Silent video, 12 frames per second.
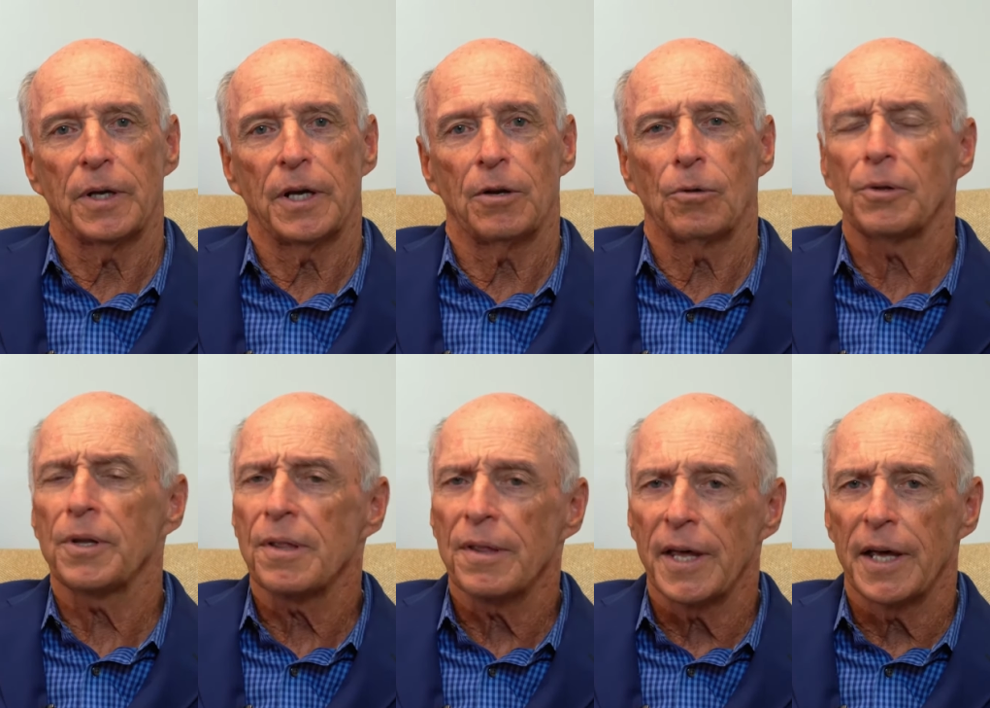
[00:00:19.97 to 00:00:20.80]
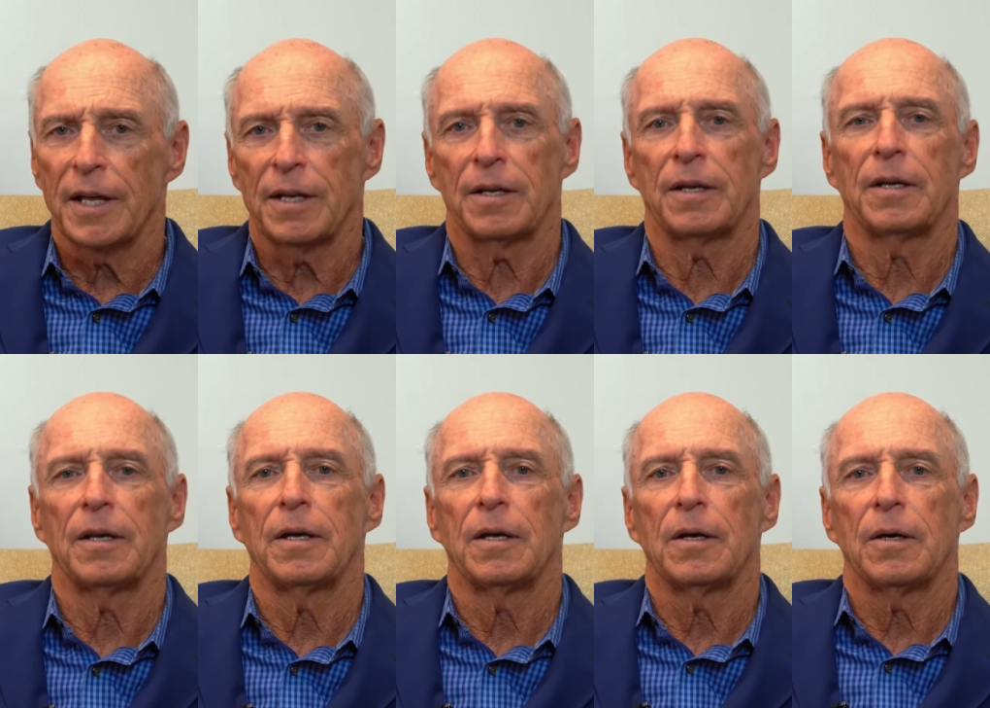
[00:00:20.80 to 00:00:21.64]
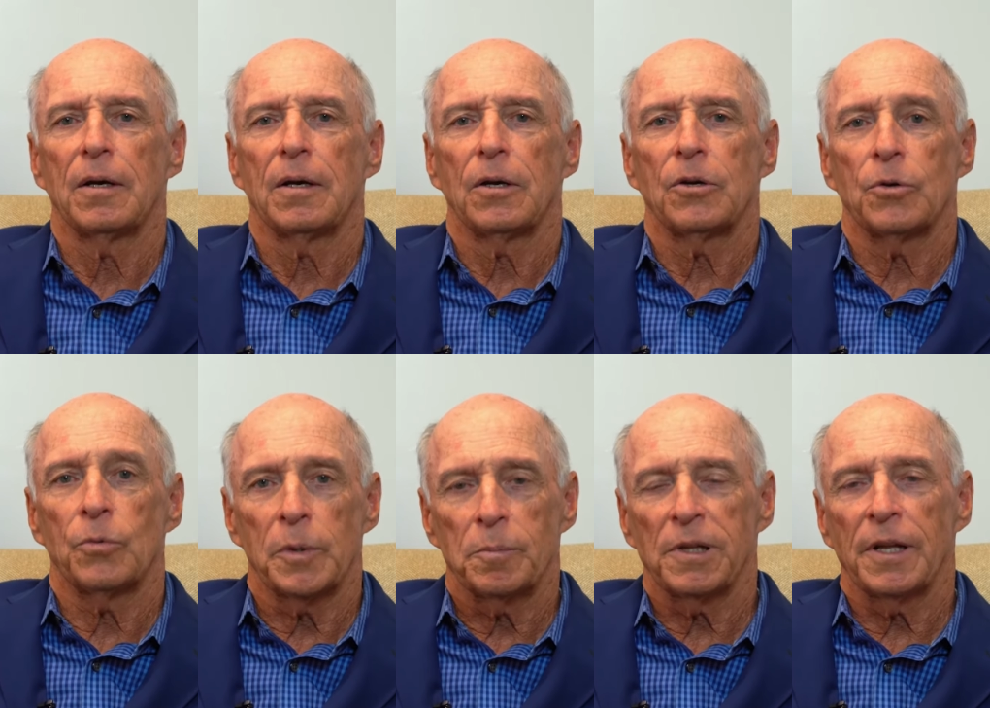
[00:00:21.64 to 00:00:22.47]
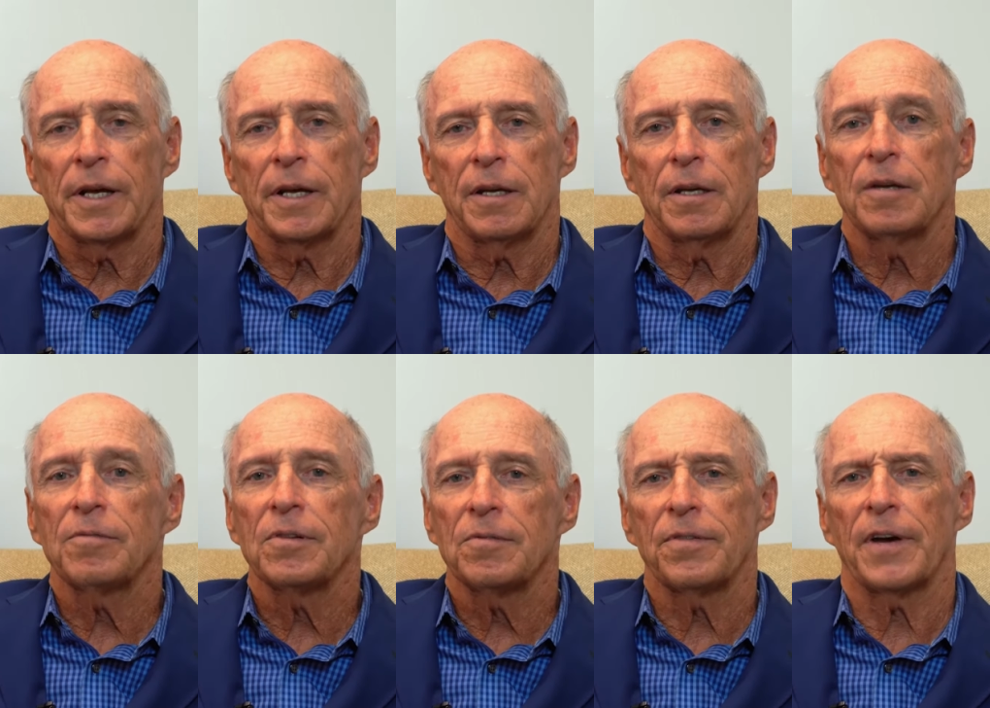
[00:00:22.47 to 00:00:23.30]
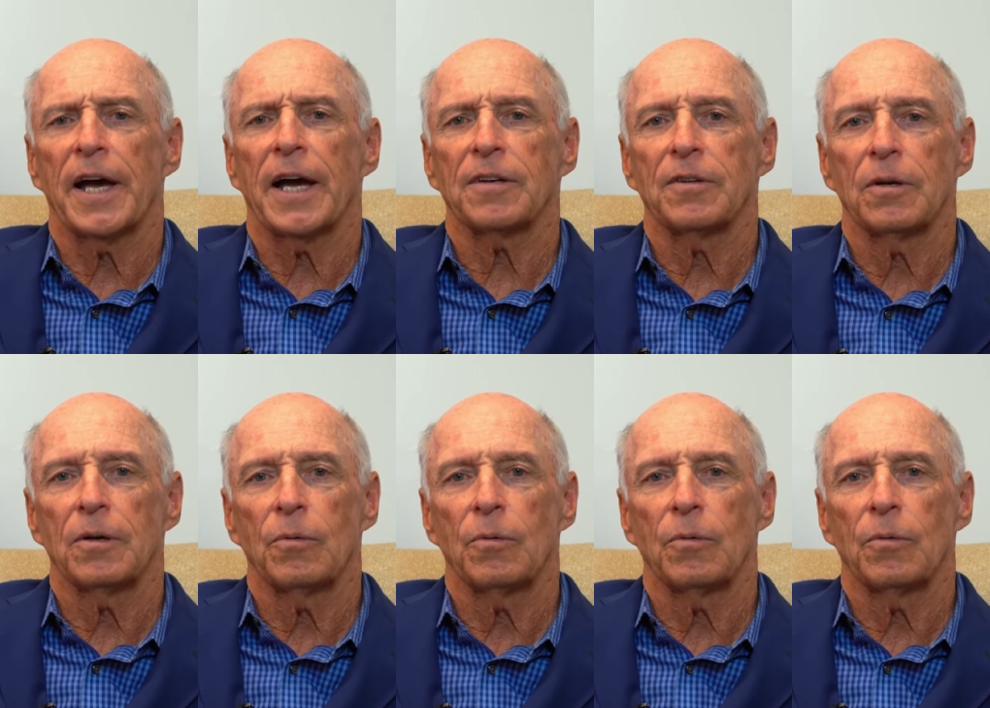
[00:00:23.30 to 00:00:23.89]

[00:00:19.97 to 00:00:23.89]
And only then could we play if in fact